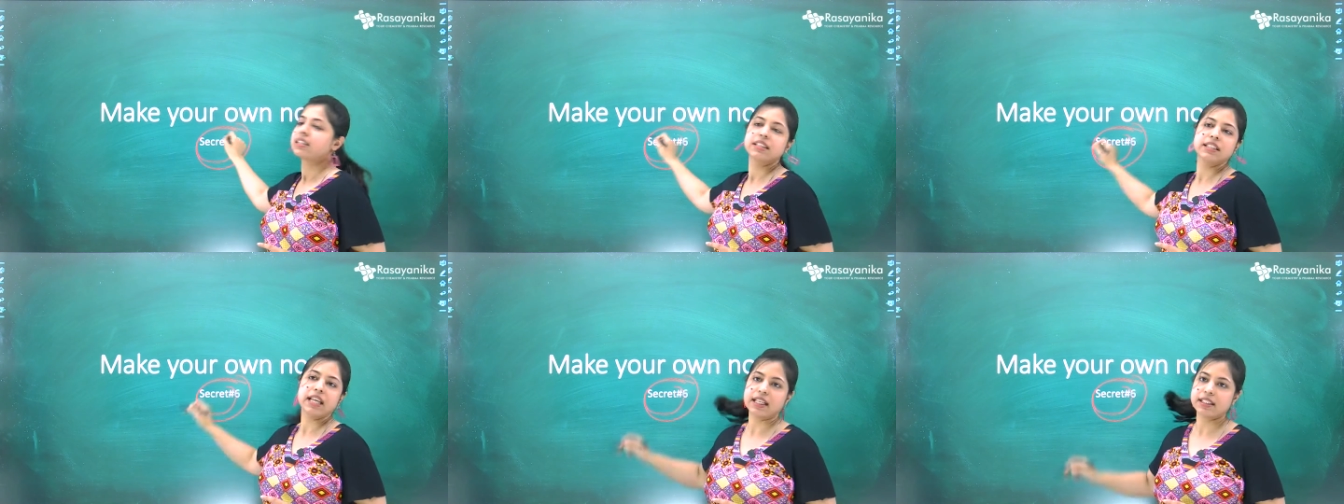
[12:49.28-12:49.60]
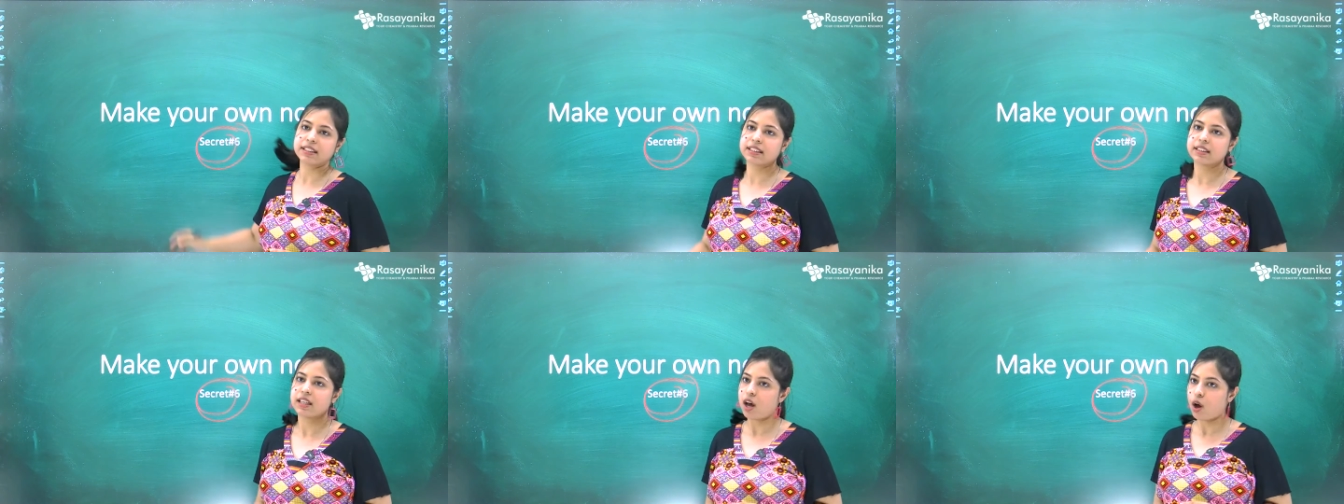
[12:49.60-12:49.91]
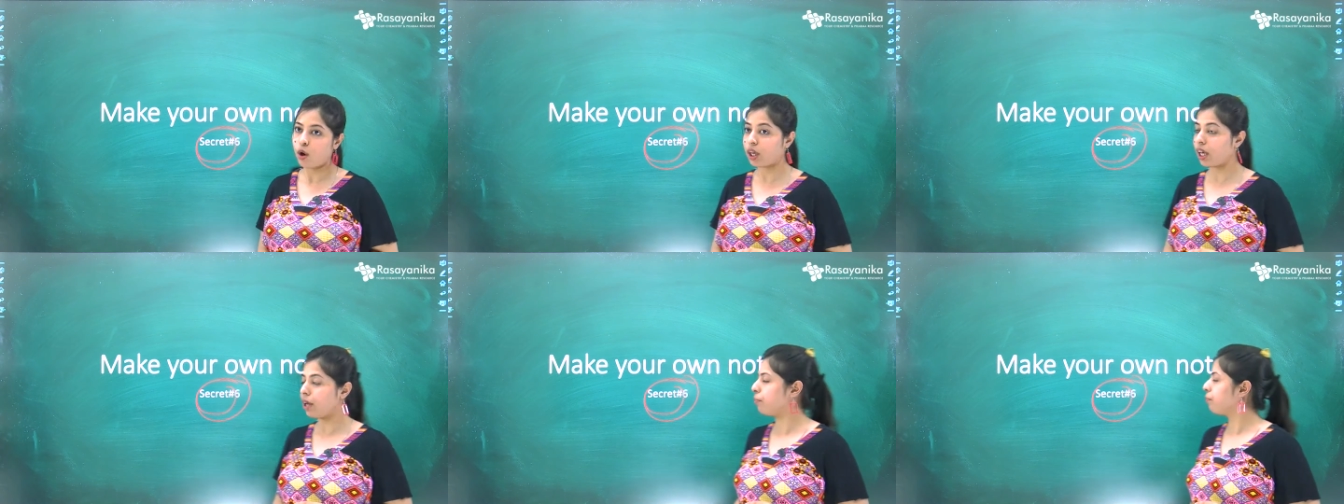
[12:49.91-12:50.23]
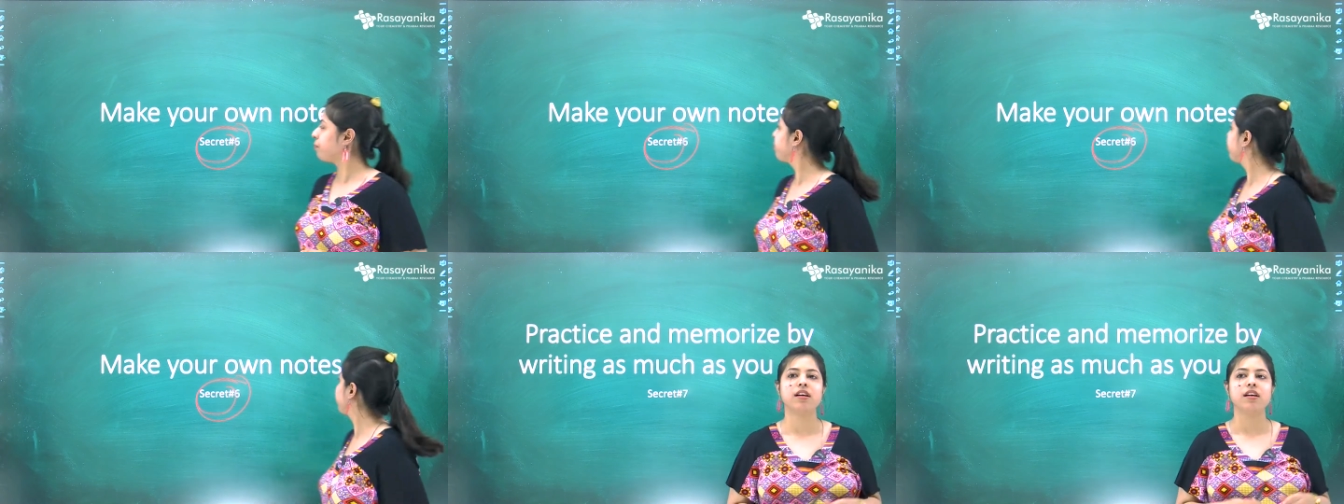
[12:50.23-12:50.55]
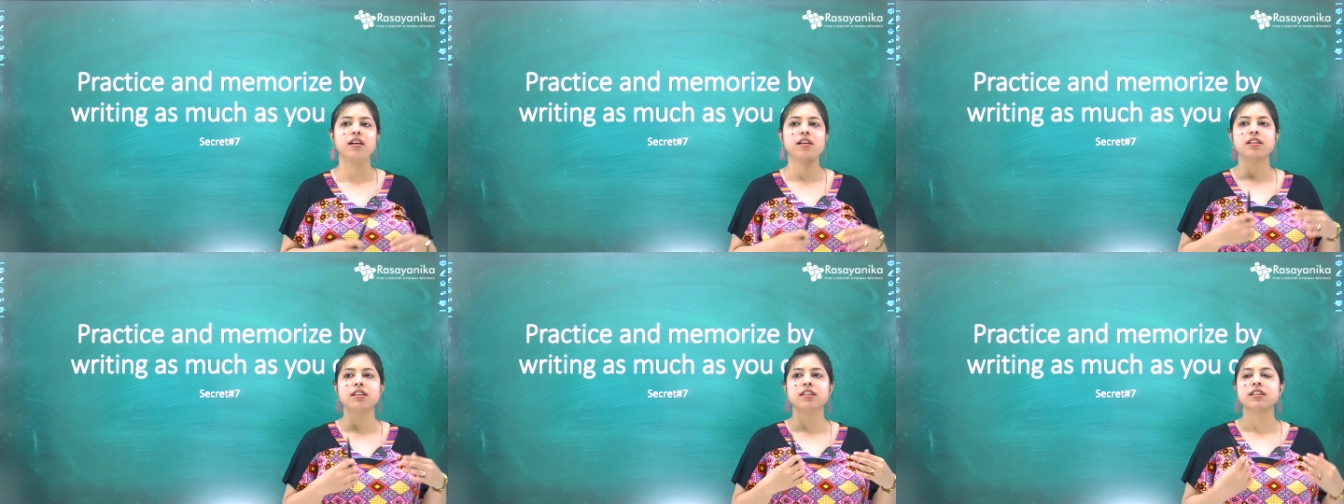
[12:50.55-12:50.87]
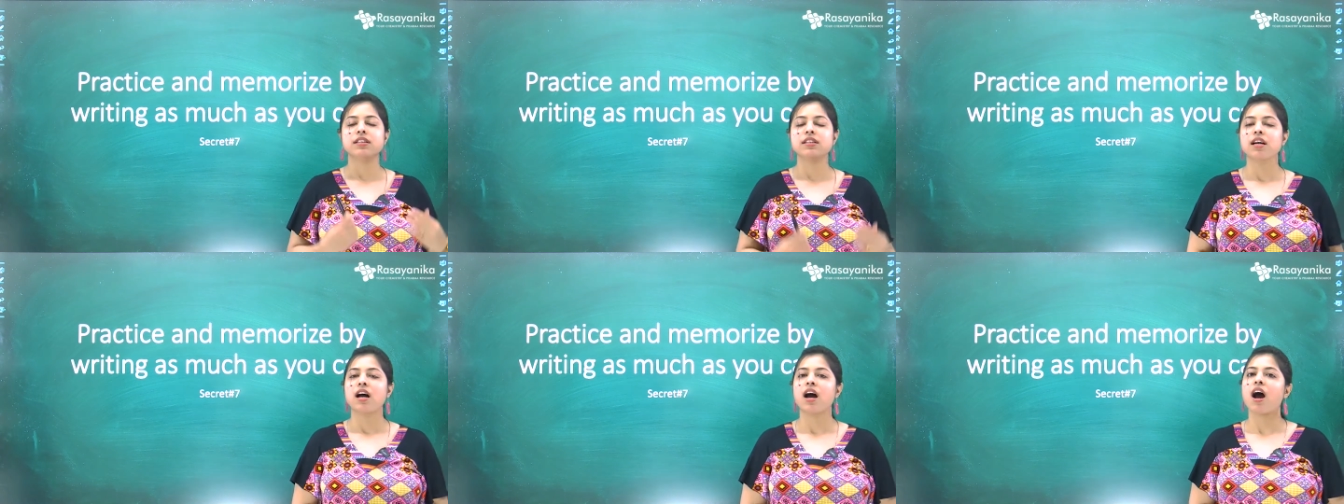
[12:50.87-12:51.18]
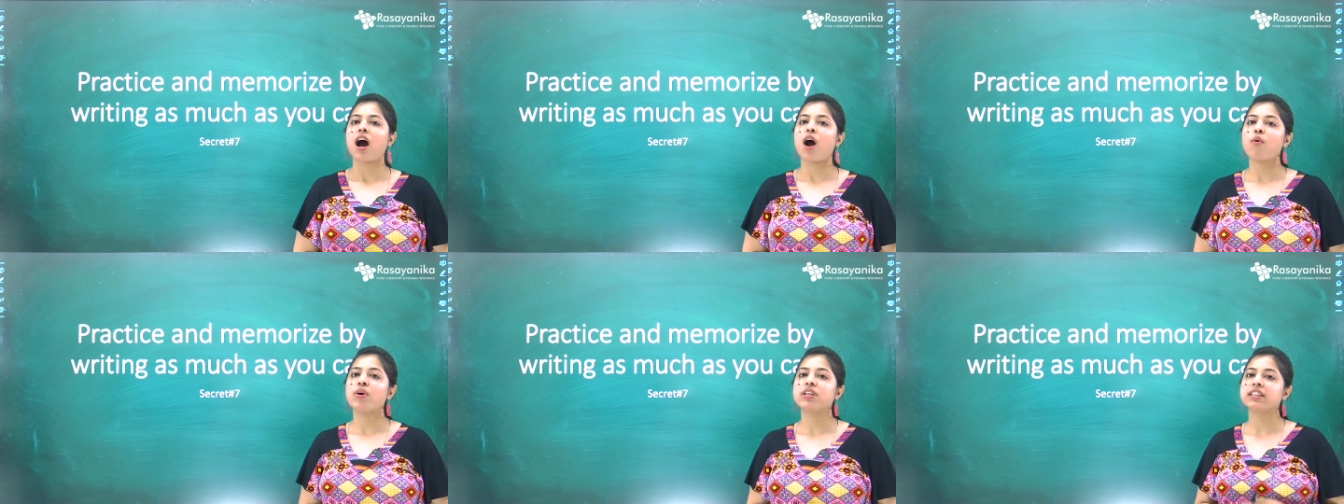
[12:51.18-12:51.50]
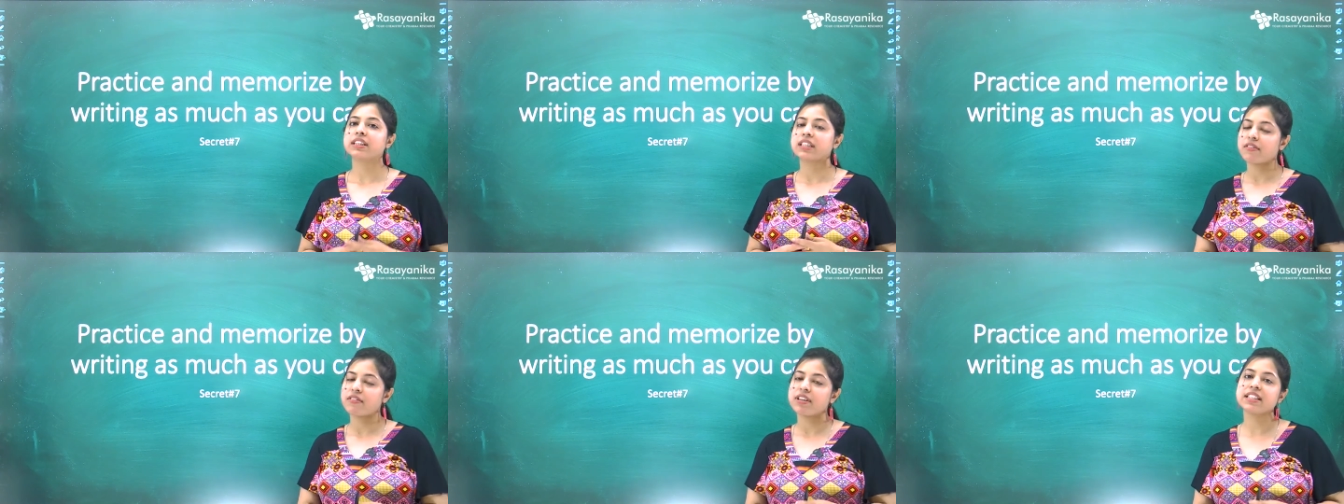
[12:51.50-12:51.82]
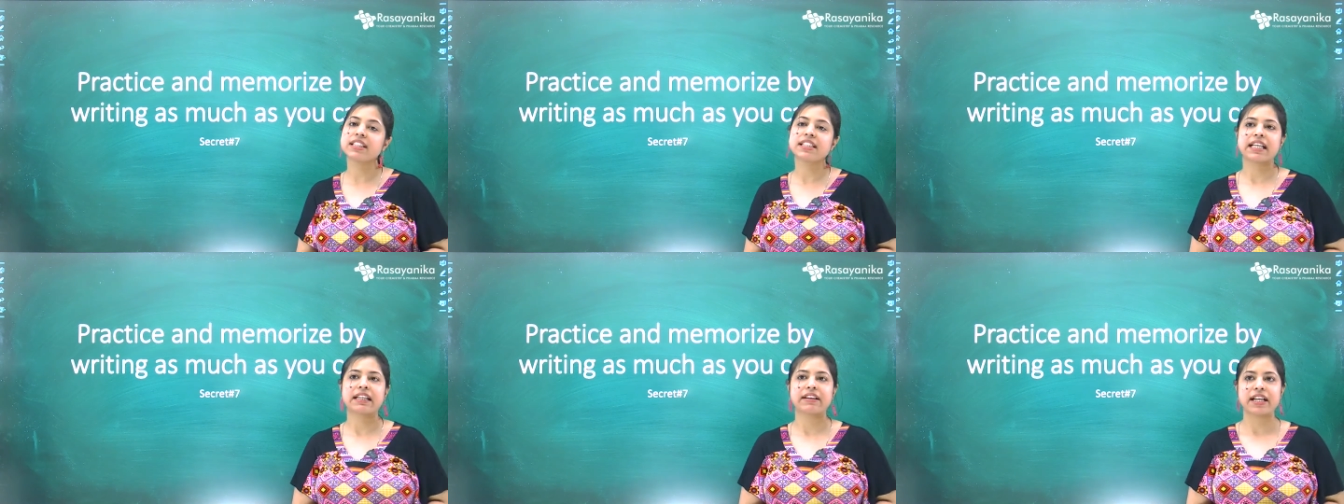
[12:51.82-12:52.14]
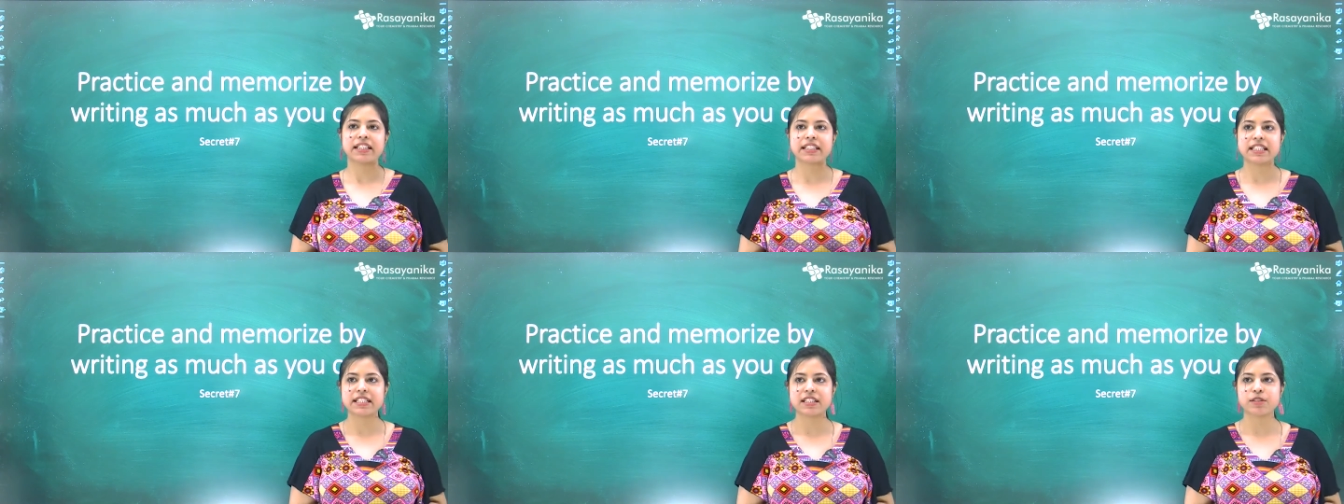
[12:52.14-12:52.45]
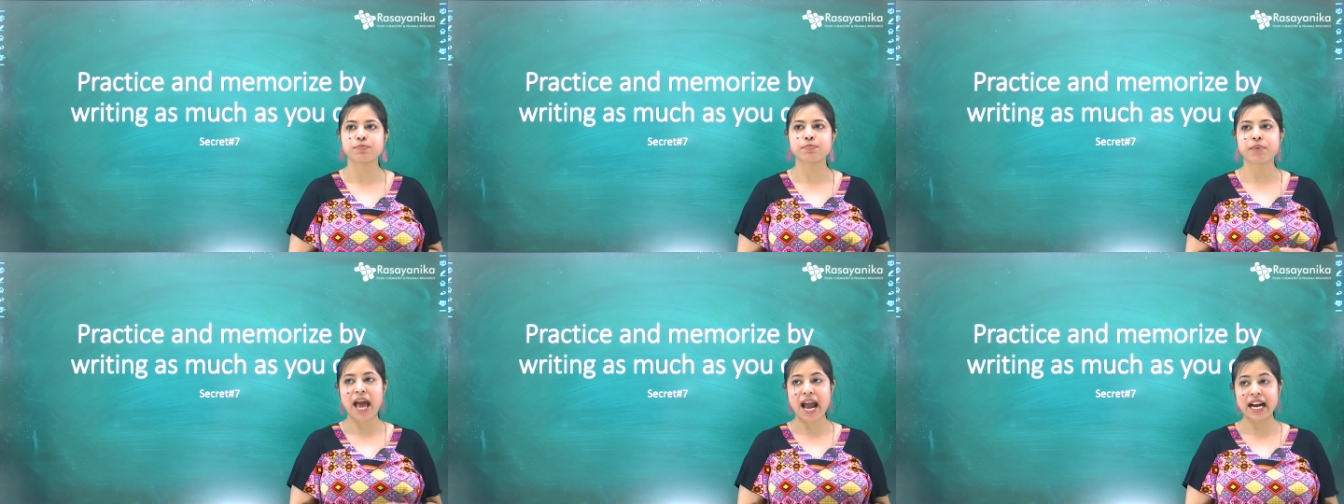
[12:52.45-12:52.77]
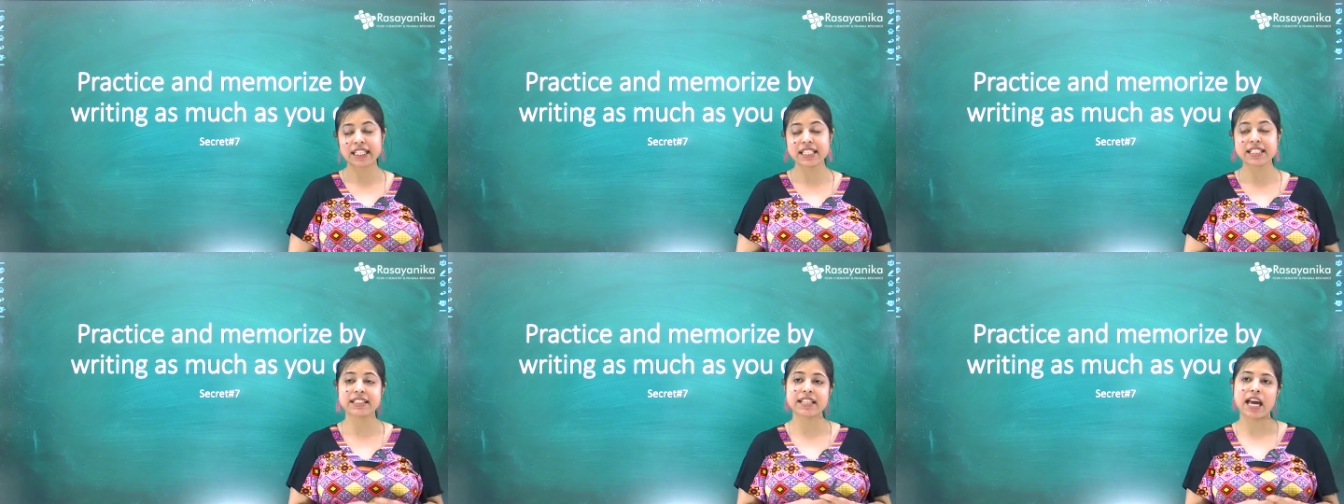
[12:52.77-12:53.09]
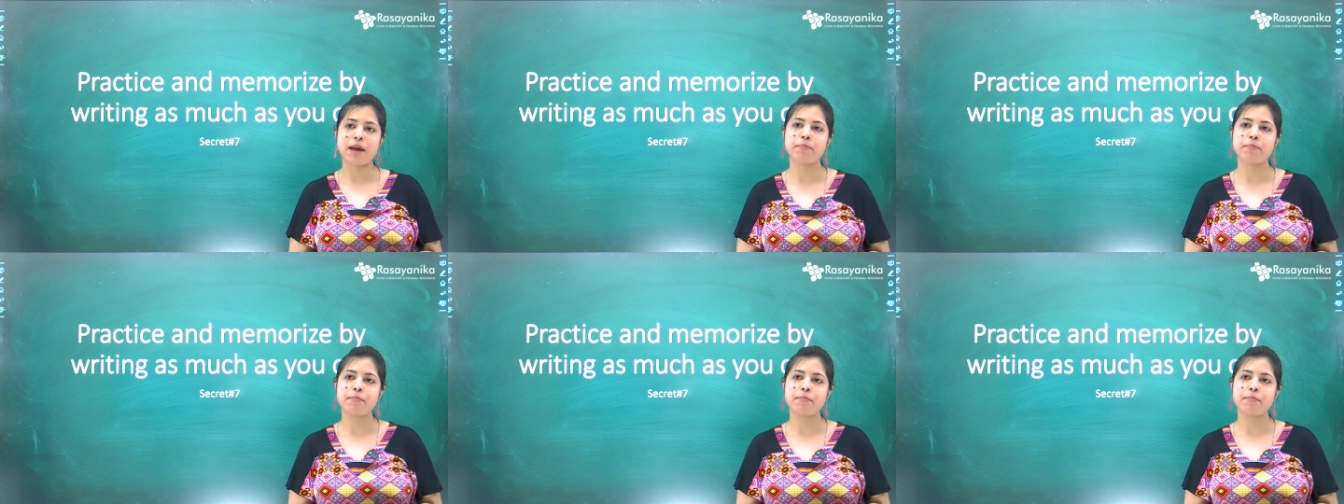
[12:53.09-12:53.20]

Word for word: six. Okay. Our seventh secret is practice